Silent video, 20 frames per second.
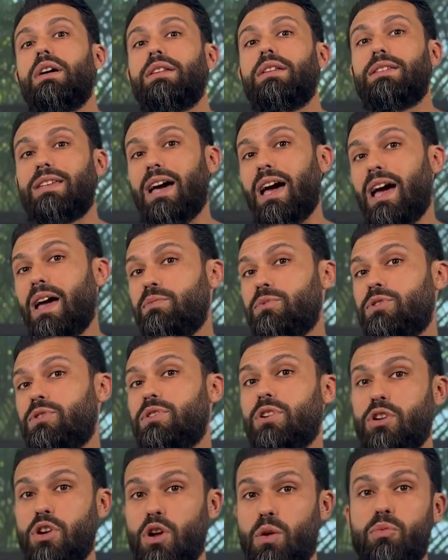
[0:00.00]
times
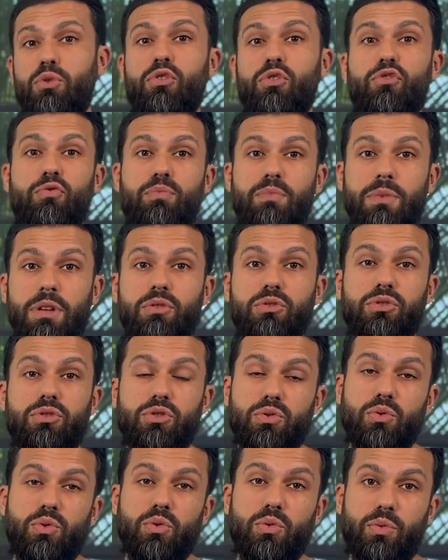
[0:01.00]
the number of meals
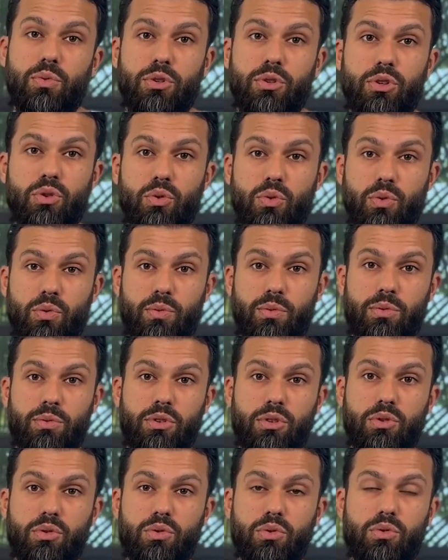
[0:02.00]

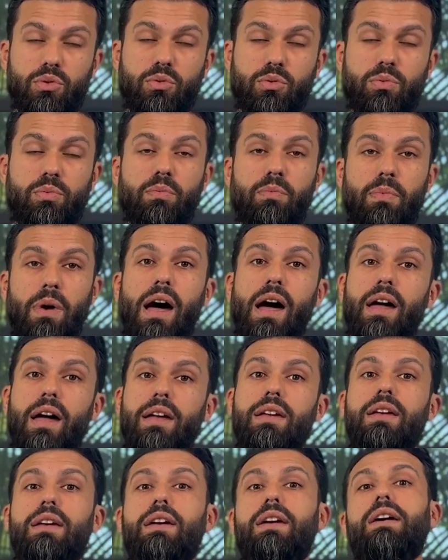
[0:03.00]
you buy,
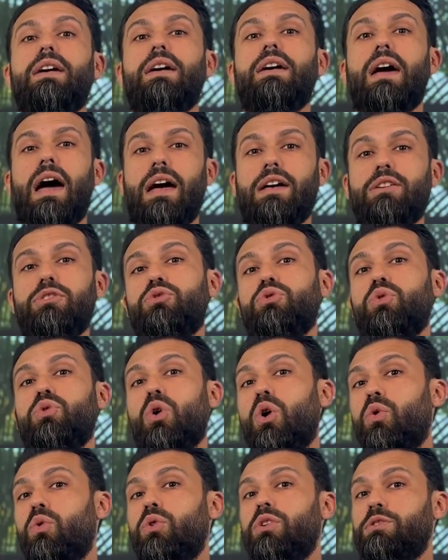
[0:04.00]
has to
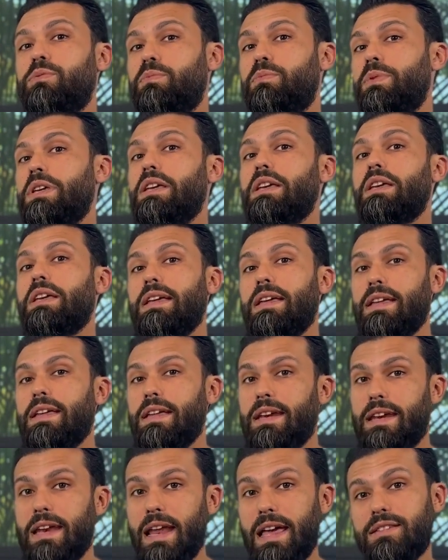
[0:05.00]
always be
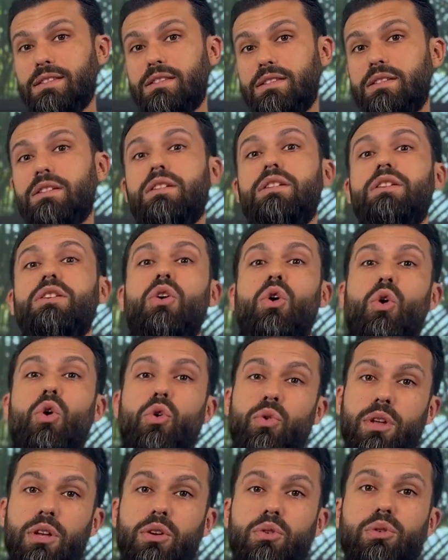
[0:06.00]
less than
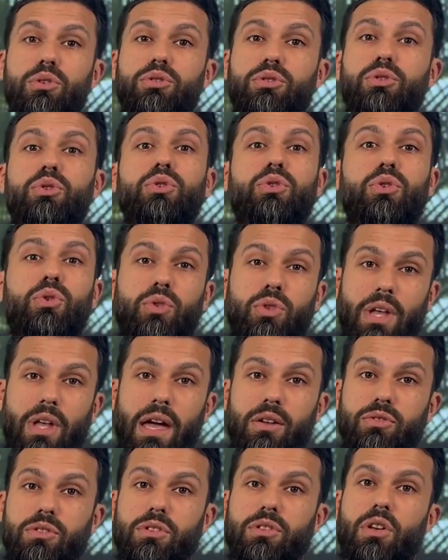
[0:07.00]
or equal to
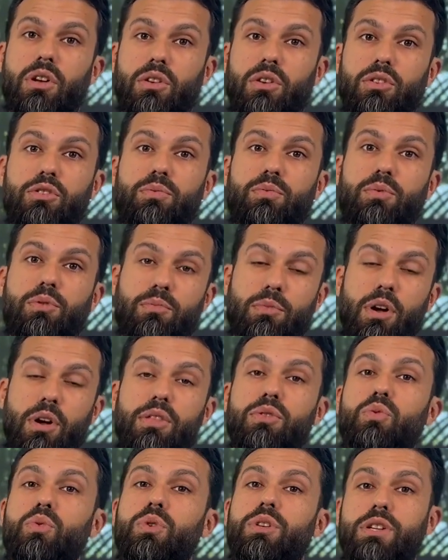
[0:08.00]
$2,000 per month,
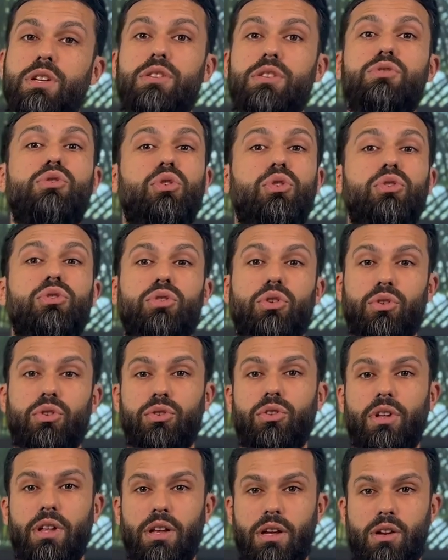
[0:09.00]
which is your
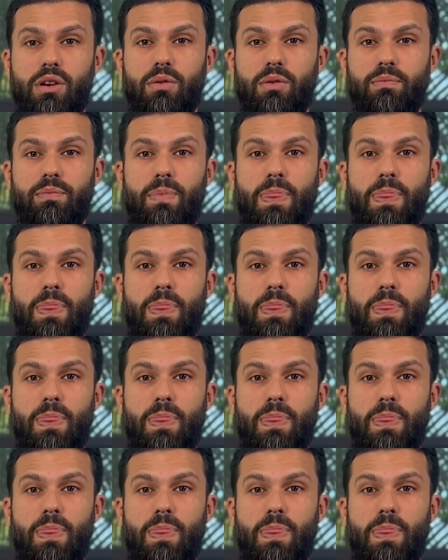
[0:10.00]
total income.